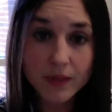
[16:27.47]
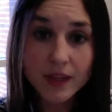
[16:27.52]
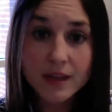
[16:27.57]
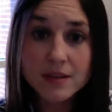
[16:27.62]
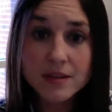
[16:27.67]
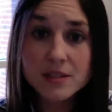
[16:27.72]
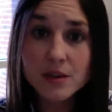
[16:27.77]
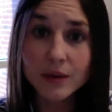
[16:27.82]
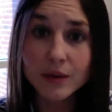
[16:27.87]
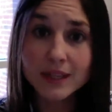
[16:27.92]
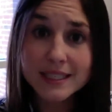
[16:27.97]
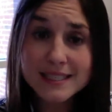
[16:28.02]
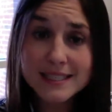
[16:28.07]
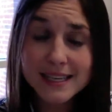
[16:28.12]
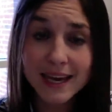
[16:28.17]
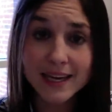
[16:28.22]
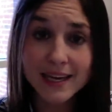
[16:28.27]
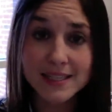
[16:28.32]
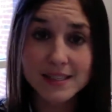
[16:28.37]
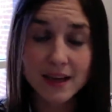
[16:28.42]
So in this
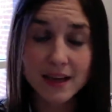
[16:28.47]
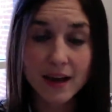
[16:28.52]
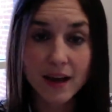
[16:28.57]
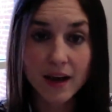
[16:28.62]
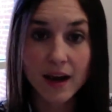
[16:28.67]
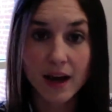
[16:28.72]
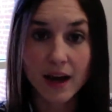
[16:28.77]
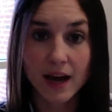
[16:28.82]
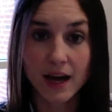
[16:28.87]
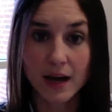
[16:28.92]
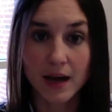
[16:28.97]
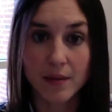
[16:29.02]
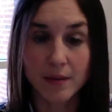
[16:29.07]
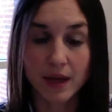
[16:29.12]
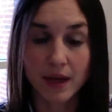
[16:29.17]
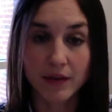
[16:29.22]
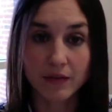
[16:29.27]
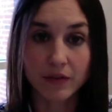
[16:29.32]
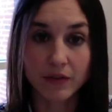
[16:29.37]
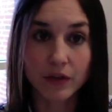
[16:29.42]
case,
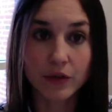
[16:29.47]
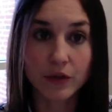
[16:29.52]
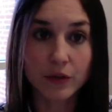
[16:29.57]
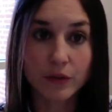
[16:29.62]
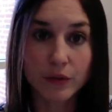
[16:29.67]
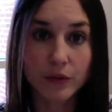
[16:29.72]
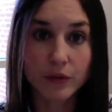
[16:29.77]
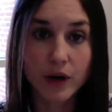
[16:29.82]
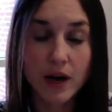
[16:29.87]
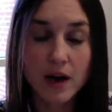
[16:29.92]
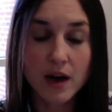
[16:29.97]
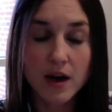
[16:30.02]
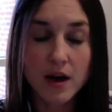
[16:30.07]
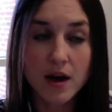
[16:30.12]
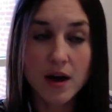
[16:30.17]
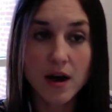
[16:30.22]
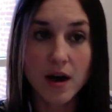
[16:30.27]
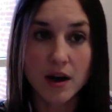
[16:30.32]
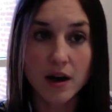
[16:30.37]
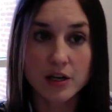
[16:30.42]
if you
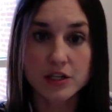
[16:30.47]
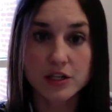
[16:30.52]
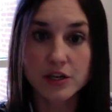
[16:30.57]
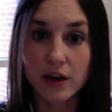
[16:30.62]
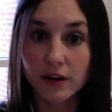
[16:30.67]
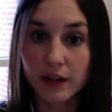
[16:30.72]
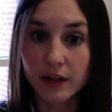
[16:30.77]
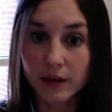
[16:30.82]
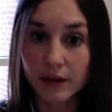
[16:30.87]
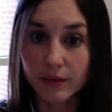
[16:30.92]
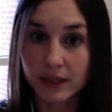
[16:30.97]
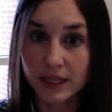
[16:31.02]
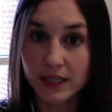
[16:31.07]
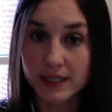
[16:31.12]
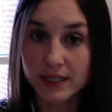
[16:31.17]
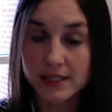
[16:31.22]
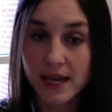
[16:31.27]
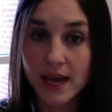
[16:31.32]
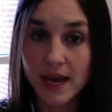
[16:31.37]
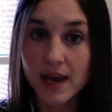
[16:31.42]
are struggling with the
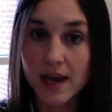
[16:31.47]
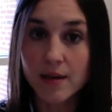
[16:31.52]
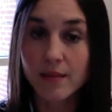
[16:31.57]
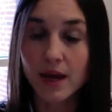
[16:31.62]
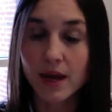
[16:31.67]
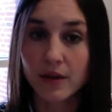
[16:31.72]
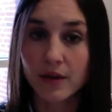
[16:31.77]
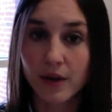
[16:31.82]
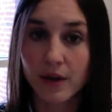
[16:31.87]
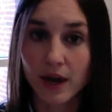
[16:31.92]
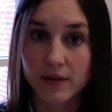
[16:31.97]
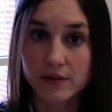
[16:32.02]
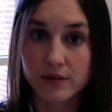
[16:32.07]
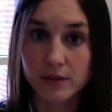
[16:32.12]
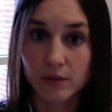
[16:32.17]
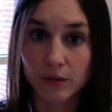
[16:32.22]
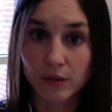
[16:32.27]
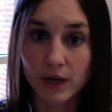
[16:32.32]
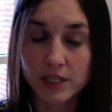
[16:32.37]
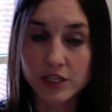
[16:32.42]
exam and you have
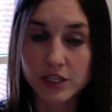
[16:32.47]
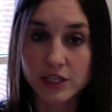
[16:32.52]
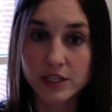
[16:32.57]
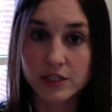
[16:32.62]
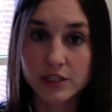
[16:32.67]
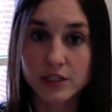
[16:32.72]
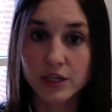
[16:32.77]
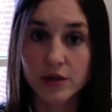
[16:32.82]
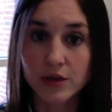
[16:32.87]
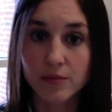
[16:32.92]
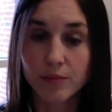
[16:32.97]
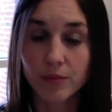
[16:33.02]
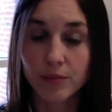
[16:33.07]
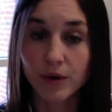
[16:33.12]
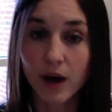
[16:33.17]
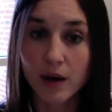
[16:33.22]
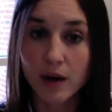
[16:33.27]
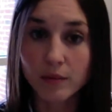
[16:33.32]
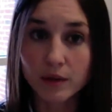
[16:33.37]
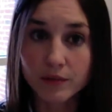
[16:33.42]
some questions,
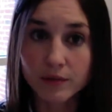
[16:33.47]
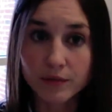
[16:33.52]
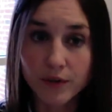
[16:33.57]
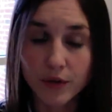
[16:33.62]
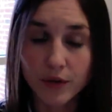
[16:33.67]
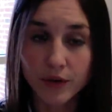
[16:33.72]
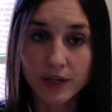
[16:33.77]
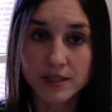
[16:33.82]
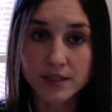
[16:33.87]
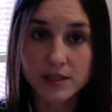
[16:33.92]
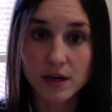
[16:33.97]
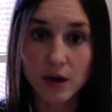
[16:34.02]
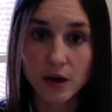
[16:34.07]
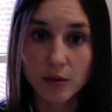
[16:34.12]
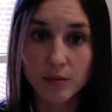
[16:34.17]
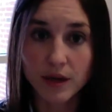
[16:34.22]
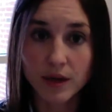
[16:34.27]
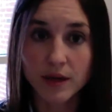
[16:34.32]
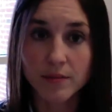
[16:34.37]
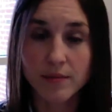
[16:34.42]
problem-focused
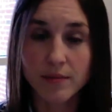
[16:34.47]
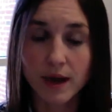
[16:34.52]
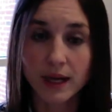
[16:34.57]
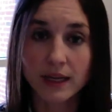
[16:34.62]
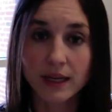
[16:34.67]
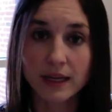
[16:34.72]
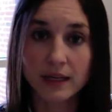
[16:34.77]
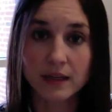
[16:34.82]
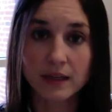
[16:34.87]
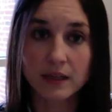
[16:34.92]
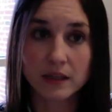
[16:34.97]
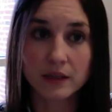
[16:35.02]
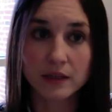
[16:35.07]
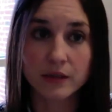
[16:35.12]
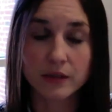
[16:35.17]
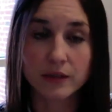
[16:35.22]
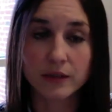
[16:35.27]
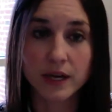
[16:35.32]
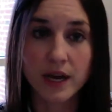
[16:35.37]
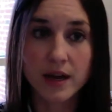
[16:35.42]
coping might
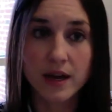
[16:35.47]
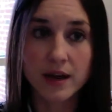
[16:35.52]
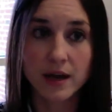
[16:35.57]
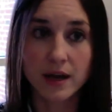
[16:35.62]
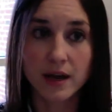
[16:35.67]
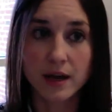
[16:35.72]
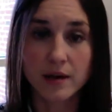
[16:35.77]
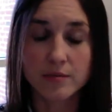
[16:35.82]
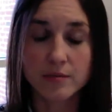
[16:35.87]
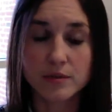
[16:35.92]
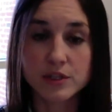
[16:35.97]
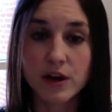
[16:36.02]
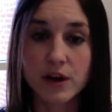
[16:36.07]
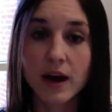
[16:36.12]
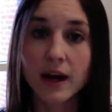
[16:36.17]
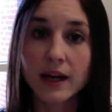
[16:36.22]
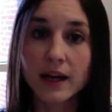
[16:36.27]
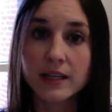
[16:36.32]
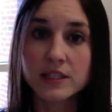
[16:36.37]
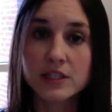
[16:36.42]
include
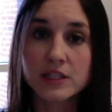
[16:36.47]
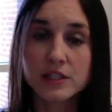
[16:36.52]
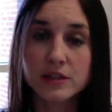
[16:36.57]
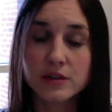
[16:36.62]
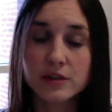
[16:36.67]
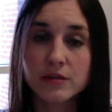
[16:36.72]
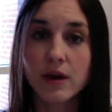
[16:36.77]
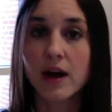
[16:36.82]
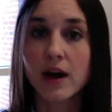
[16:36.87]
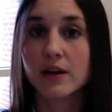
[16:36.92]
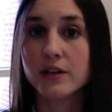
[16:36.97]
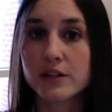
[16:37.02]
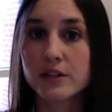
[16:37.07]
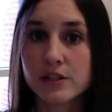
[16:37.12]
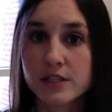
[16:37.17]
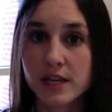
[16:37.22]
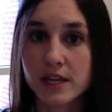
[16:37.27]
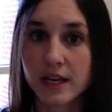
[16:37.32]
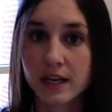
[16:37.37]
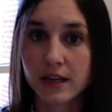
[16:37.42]
trying to
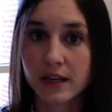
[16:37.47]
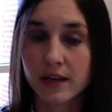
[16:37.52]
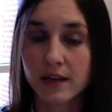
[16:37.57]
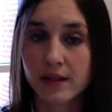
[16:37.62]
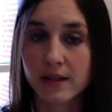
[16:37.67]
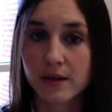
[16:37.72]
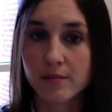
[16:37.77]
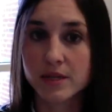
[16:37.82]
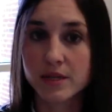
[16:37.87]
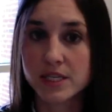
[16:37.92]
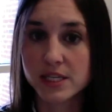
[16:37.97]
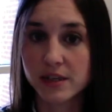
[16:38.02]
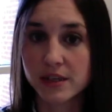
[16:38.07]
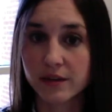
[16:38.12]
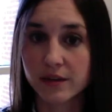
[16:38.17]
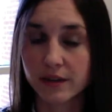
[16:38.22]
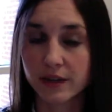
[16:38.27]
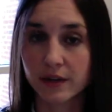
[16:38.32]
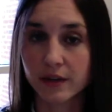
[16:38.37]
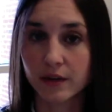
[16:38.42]
understand the
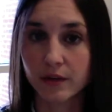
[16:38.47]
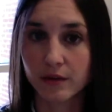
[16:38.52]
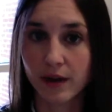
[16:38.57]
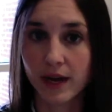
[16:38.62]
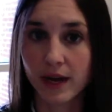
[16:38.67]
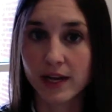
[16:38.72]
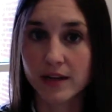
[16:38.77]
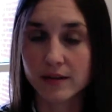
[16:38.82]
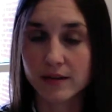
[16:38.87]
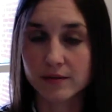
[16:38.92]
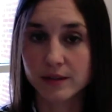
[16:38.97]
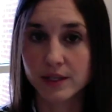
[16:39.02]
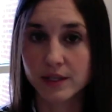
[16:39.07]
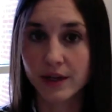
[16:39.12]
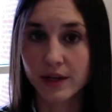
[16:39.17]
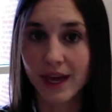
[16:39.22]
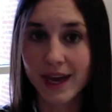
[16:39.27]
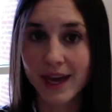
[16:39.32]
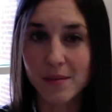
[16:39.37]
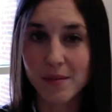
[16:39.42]
material, right?
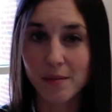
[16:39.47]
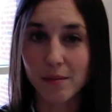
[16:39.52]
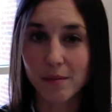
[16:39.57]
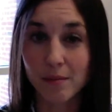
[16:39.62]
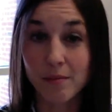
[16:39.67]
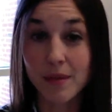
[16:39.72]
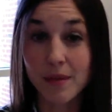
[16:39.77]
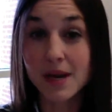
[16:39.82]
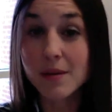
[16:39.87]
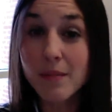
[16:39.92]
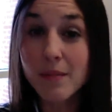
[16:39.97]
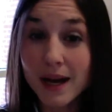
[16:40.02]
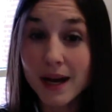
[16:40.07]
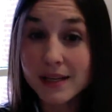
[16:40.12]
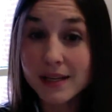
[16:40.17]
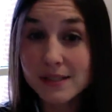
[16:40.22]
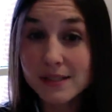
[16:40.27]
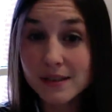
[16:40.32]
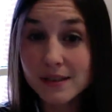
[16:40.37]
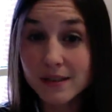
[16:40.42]
You can't
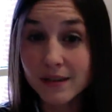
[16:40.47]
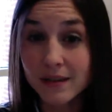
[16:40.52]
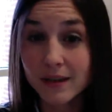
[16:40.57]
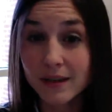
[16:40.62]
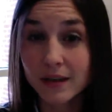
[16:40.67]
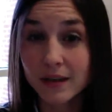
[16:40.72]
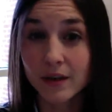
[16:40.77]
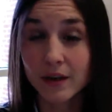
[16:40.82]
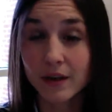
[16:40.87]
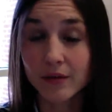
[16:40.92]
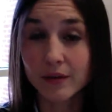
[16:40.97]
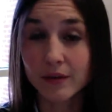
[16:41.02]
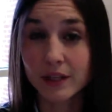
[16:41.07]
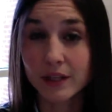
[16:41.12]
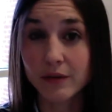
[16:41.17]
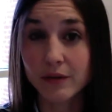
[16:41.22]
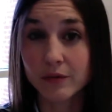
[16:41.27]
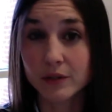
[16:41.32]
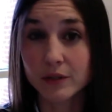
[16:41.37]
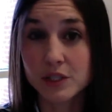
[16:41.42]
minimize or
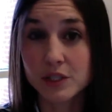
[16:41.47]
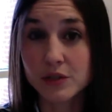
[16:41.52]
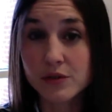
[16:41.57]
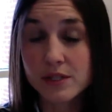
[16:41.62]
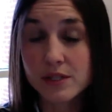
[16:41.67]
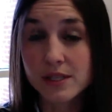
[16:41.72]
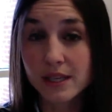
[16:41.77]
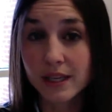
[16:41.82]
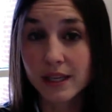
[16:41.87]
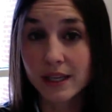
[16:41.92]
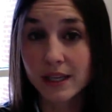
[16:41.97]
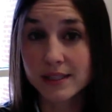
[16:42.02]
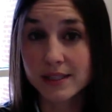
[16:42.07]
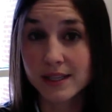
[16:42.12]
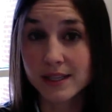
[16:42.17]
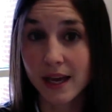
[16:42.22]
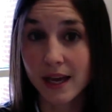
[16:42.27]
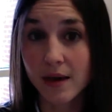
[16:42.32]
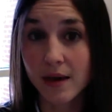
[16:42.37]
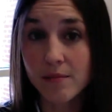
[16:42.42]
really reduce the
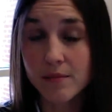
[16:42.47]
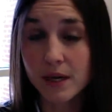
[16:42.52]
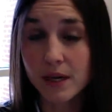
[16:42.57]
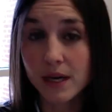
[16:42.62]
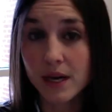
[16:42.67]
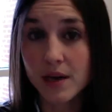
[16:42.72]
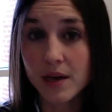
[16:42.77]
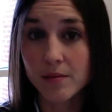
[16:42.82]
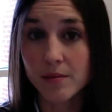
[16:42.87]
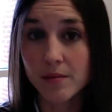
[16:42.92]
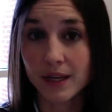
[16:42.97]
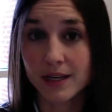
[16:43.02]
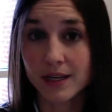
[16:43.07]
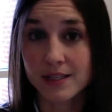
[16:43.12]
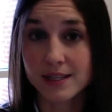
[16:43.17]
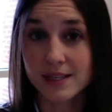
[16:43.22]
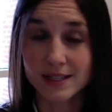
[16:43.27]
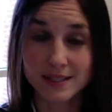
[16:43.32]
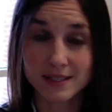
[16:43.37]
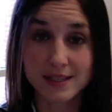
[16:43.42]
exam
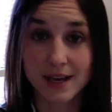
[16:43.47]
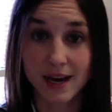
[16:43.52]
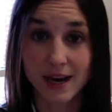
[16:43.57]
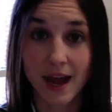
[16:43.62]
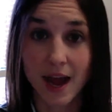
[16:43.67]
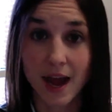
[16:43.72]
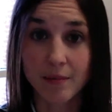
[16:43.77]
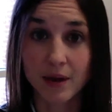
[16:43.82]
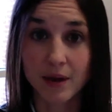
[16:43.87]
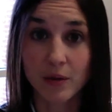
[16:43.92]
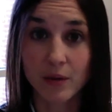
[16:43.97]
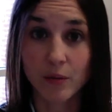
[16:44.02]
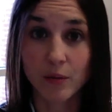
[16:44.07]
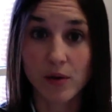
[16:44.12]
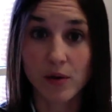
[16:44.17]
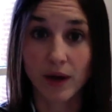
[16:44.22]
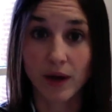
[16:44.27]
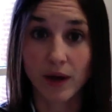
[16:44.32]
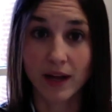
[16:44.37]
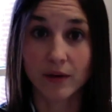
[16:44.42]
because it's going to happen
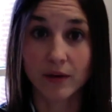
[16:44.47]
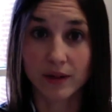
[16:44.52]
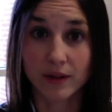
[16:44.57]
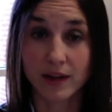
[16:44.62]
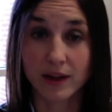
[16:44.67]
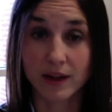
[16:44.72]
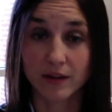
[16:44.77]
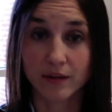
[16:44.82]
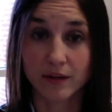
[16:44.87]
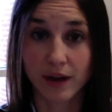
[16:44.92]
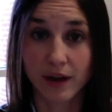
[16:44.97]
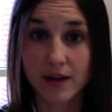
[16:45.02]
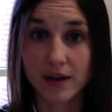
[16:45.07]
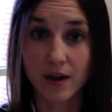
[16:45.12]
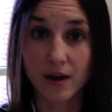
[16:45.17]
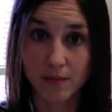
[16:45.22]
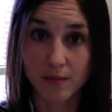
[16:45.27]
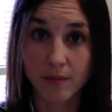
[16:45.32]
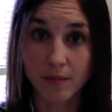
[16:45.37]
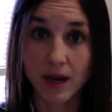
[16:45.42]
one way or the other, right?
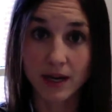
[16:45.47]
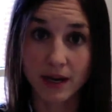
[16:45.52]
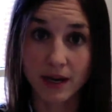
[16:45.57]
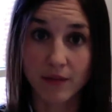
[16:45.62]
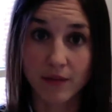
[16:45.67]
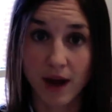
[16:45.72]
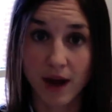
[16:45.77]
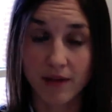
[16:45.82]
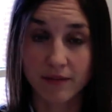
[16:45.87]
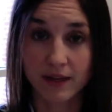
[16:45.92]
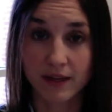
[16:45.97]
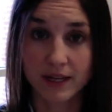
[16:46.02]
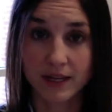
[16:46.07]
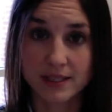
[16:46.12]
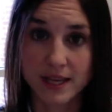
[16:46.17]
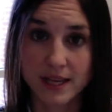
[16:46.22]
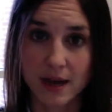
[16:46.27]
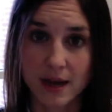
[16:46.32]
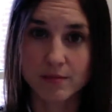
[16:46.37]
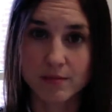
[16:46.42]
On Monday, we're having an
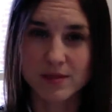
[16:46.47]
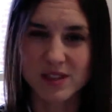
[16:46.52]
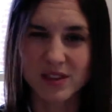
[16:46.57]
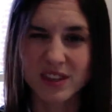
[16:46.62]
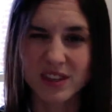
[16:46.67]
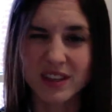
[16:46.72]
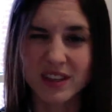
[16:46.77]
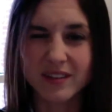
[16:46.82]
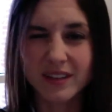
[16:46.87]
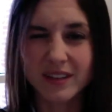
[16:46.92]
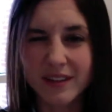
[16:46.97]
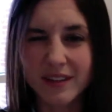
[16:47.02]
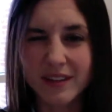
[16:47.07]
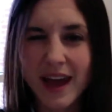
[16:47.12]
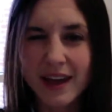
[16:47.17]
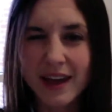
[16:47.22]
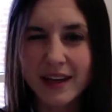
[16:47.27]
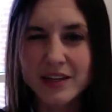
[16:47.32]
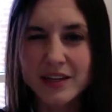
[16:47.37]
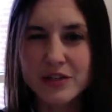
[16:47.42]
exam. So you
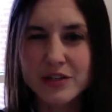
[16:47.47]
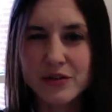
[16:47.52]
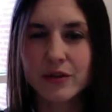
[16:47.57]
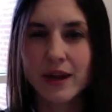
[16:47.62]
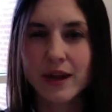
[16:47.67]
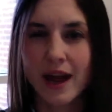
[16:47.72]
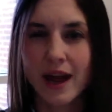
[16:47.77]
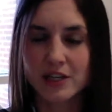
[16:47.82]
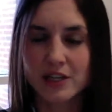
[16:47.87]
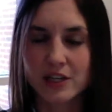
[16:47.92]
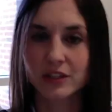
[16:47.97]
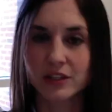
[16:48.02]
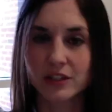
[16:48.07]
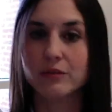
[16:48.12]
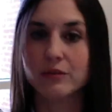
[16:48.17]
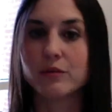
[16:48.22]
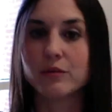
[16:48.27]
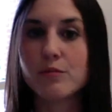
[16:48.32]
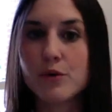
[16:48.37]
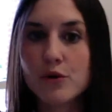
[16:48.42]
lack control to actually
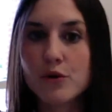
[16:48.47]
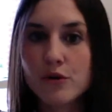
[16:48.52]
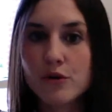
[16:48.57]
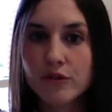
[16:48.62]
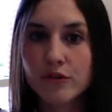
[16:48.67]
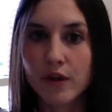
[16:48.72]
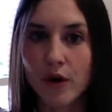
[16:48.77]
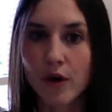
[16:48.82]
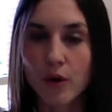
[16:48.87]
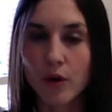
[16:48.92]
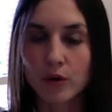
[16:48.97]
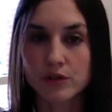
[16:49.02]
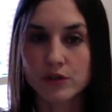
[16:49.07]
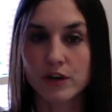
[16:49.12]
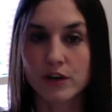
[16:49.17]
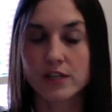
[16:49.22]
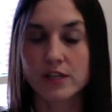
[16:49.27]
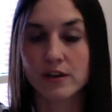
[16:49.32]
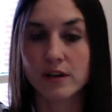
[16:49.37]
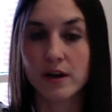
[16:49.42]
remove the whole
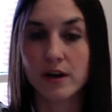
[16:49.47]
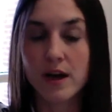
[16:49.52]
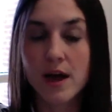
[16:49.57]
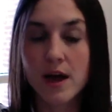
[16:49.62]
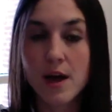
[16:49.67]
stressor.